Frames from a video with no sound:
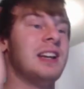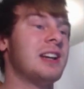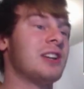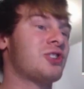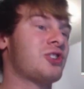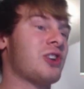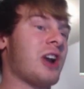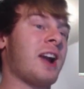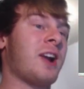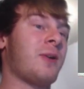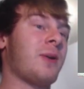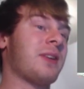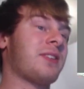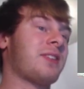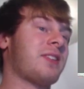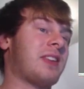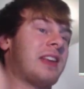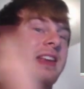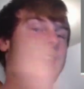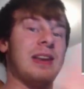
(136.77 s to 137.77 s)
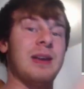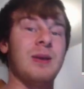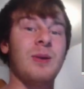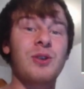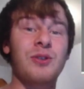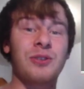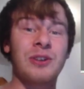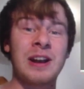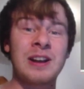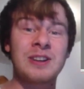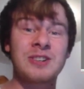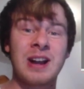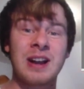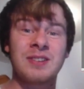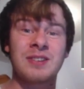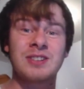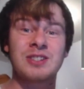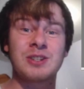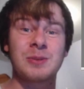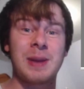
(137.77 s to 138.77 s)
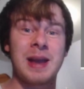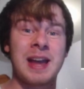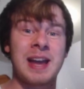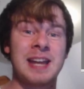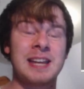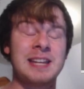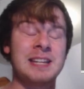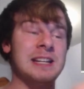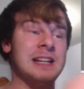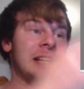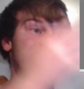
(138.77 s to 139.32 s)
Dragon Quest is a huge franchise in Japan.